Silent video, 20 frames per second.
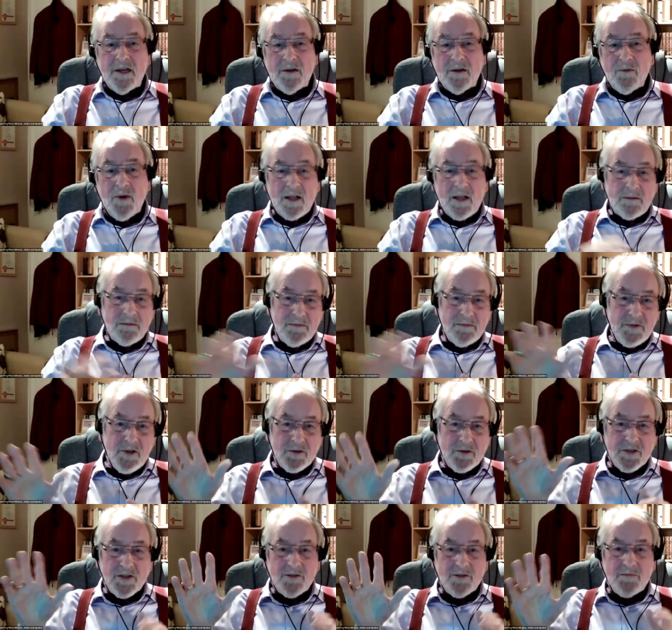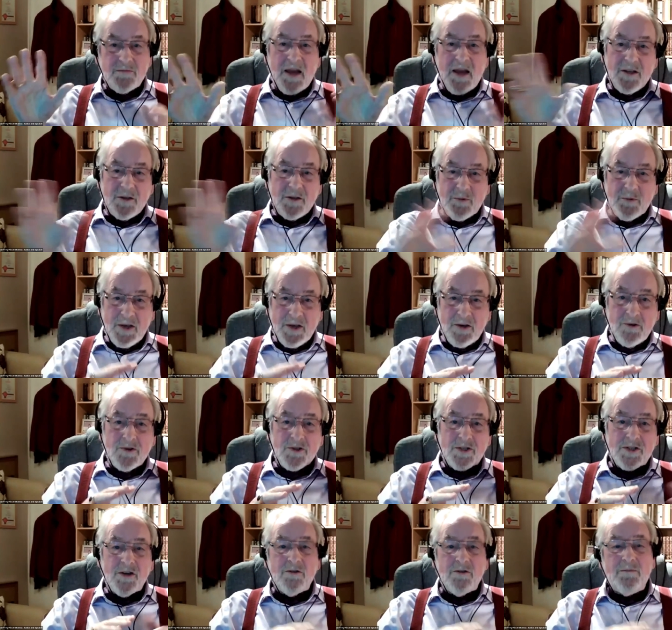Well, not as many as we
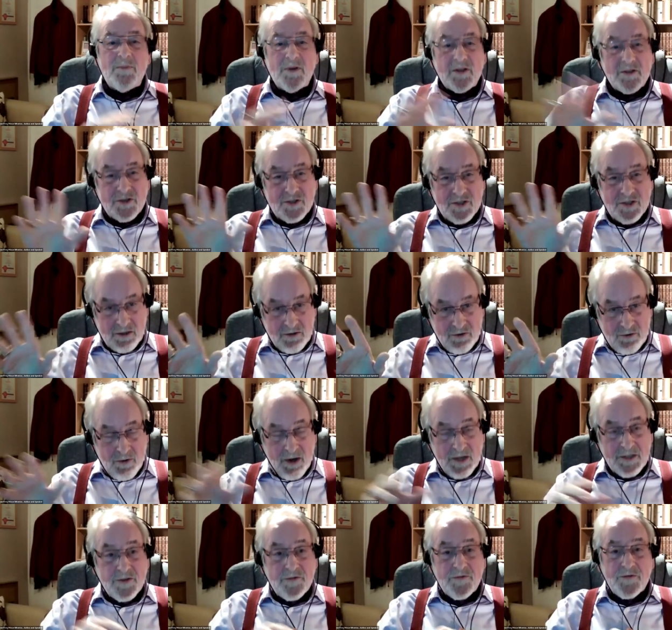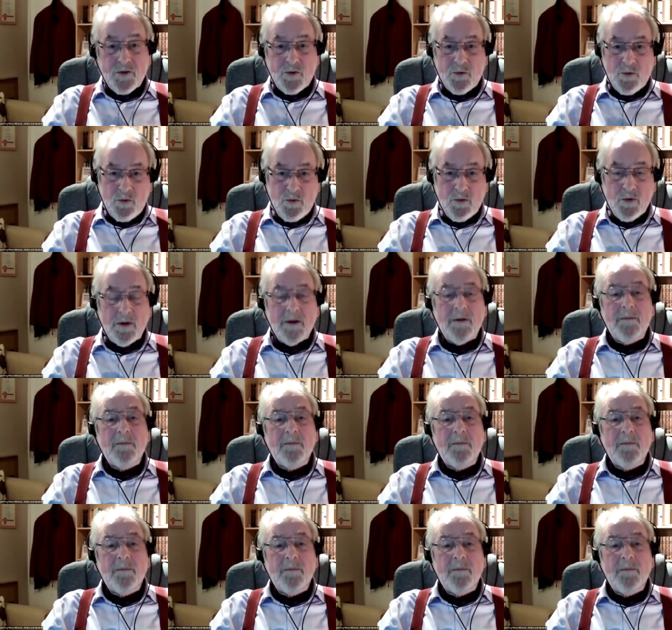used to, but still quite a few.